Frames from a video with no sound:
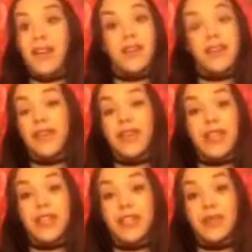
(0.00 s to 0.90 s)
I don't know,
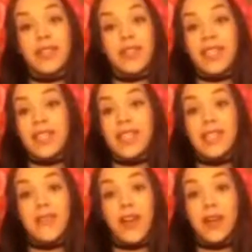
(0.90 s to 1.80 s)
that shit was crazy
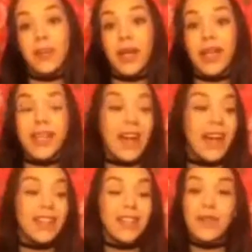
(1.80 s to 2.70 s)
as fuck. But yeah,
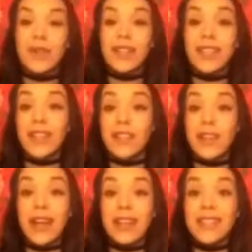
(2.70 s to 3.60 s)
I just wanted to tell
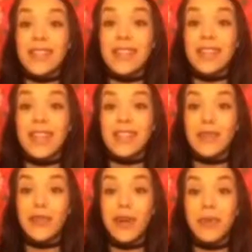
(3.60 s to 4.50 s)
you guys that
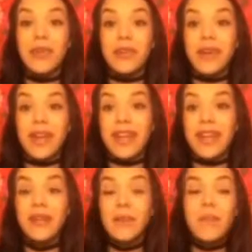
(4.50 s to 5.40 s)
story real quick.